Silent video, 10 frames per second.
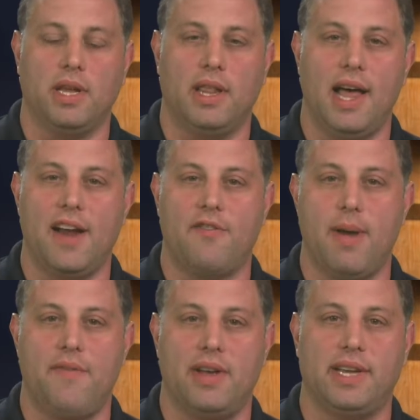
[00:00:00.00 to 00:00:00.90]
to Live from
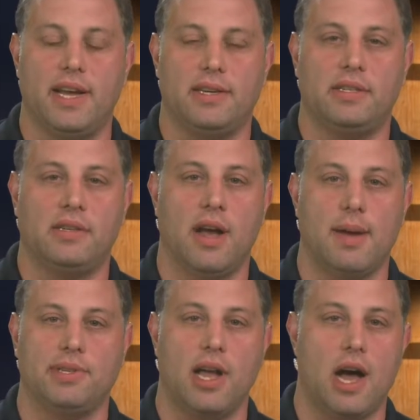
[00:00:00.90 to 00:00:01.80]
FSS.
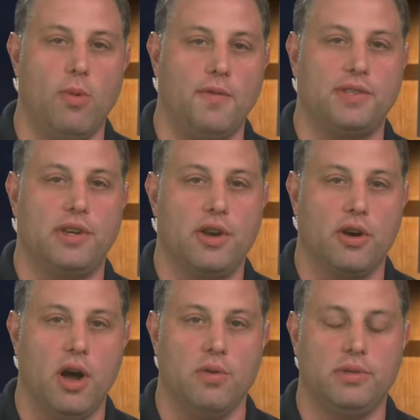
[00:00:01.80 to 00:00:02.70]
I'm Scott Wolfson,
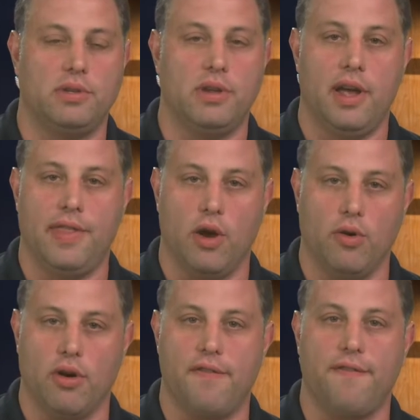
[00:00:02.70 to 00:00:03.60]
your host and the
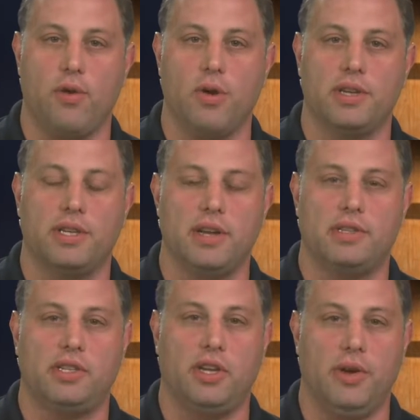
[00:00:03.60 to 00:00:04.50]
owner of Florida Sun
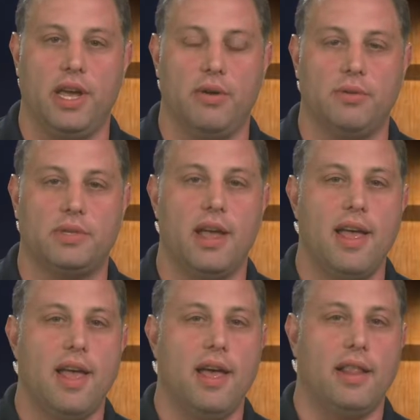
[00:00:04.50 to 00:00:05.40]
Studios.
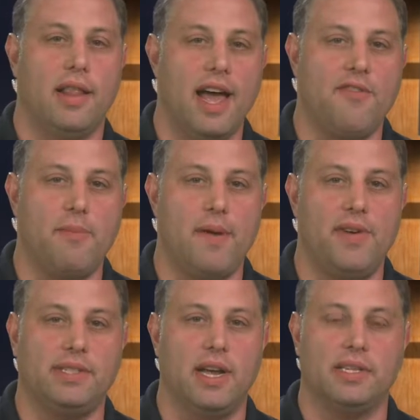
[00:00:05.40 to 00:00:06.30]
Live from
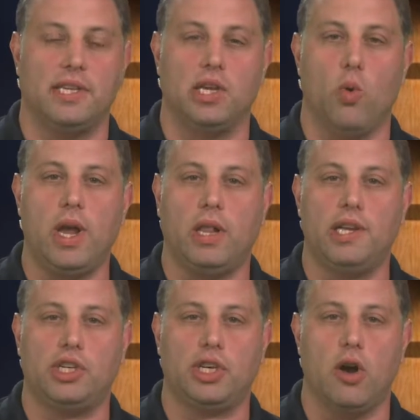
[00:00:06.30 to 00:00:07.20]
FSS is a
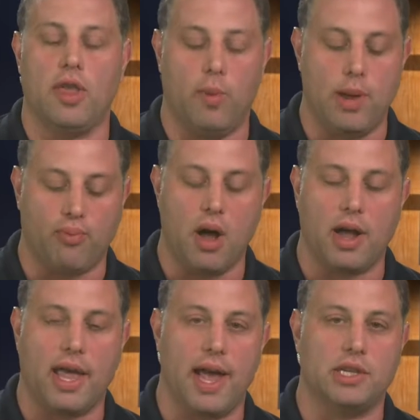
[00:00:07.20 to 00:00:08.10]
weekly show that we
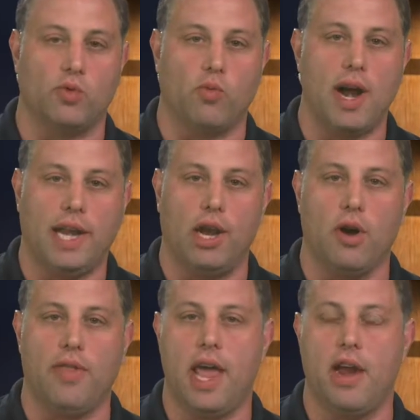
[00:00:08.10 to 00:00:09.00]
broadcast right here
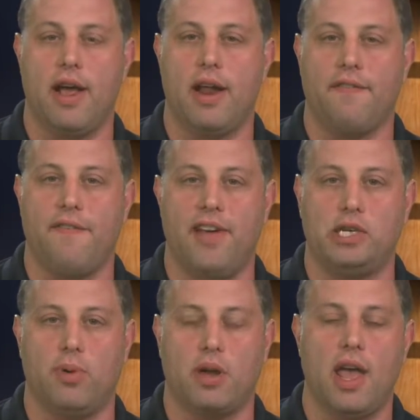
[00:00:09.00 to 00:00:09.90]
on the internet on
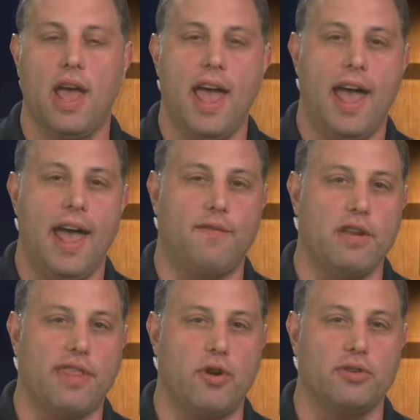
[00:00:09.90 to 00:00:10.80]
Facebook
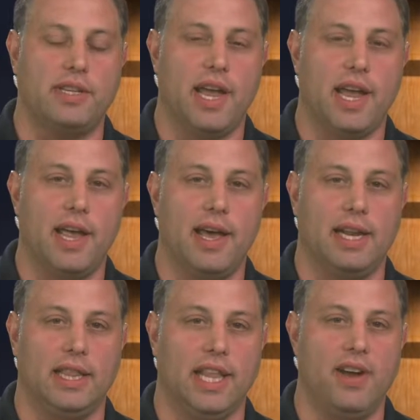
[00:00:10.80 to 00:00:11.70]
every Thursday
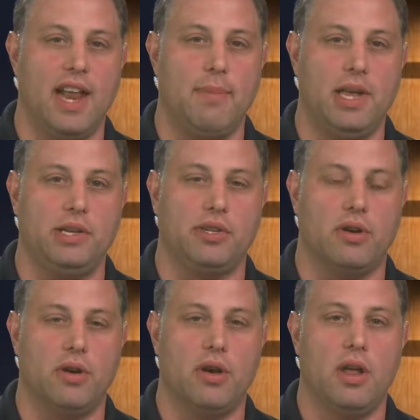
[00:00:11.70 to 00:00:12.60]
at 11 a.m. Eastern.